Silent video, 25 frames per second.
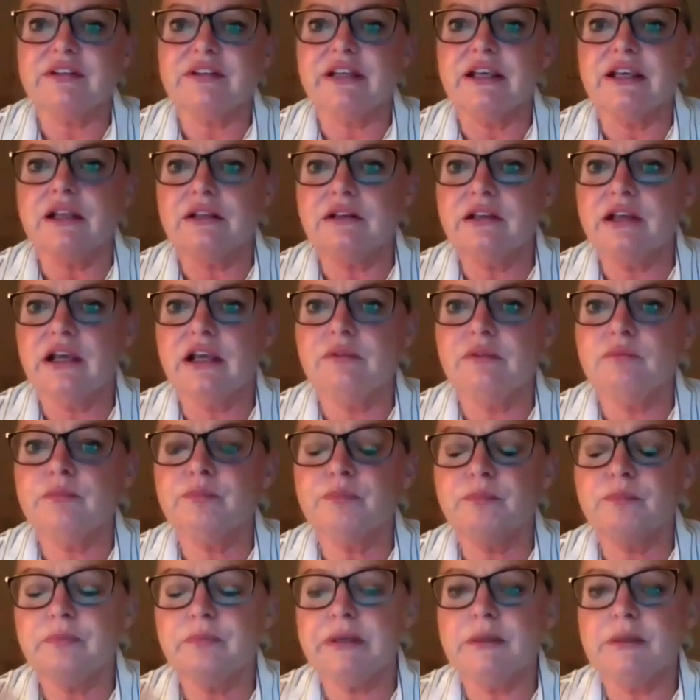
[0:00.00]
it, and
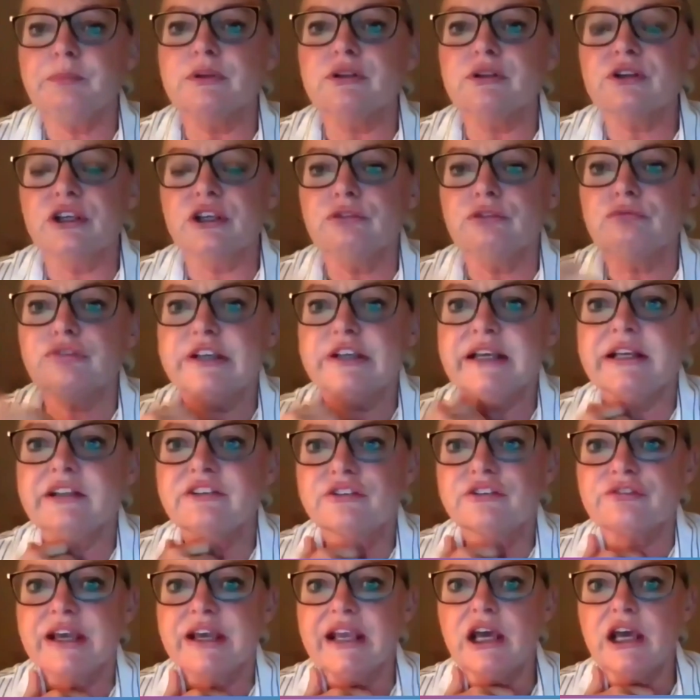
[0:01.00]
people can
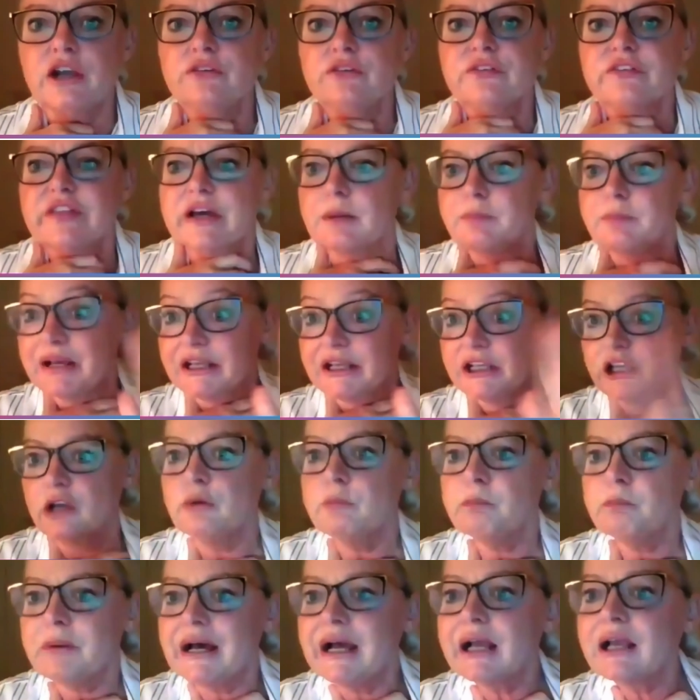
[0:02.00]
reiterate over that by
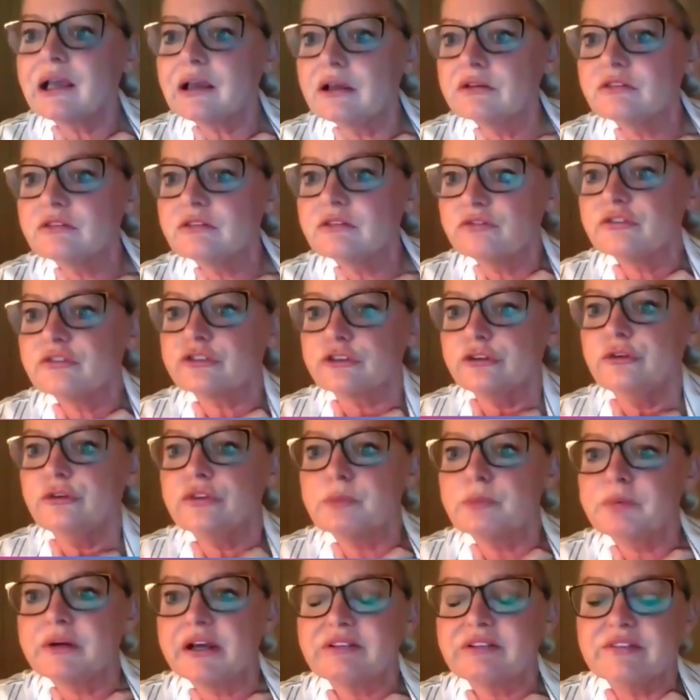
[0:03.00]
going back through
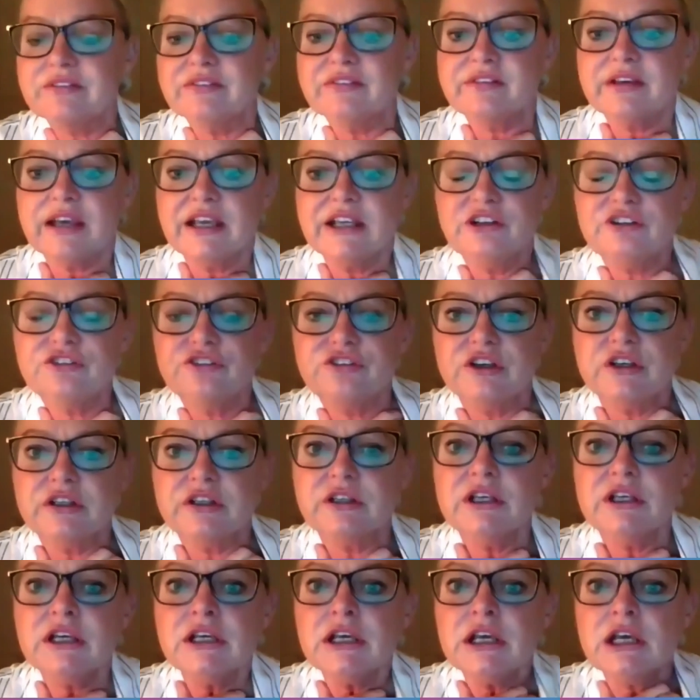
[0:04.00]
the presentation.
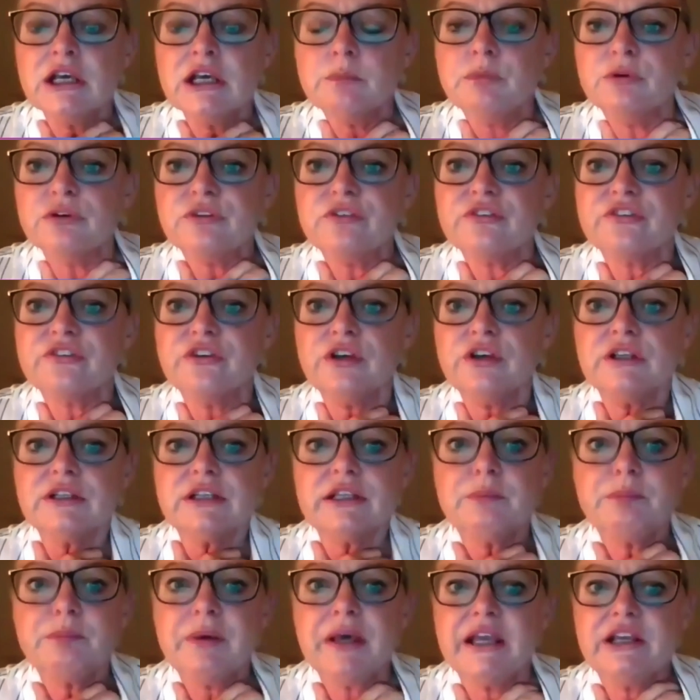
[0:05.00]
But
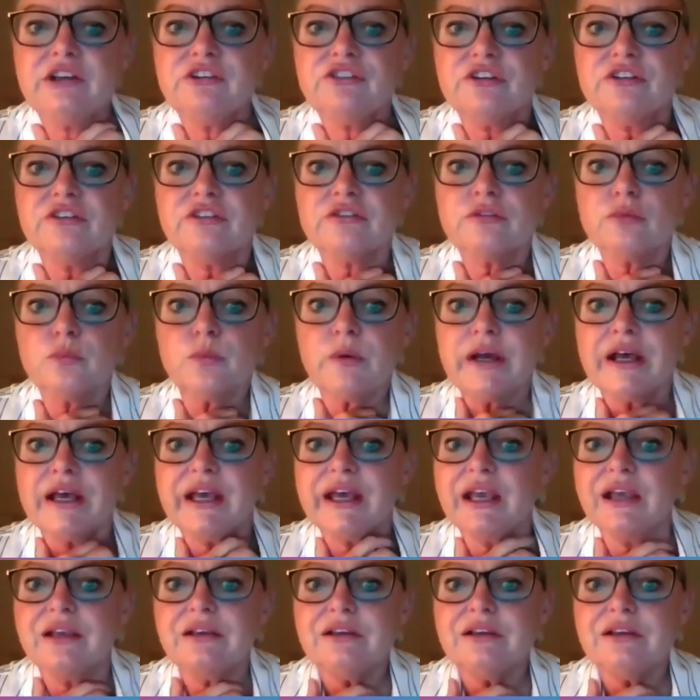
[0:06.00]
certainly patients where,